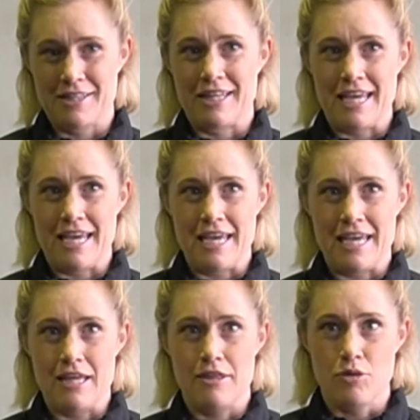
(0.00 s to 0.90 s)

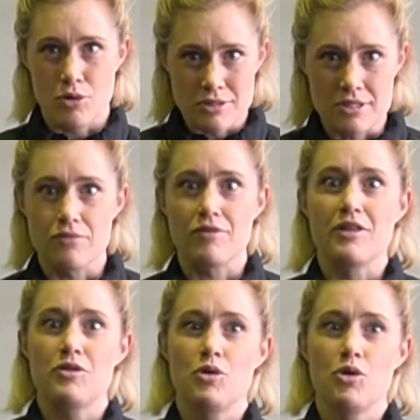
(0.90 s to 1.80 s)
the thoughts that
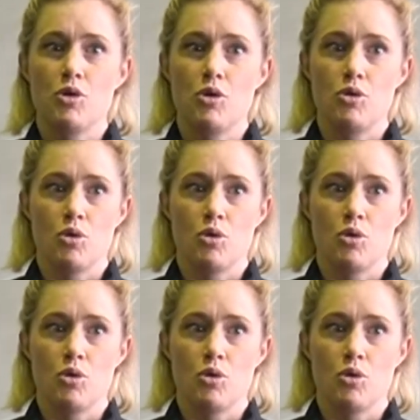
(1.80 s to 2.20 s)
run through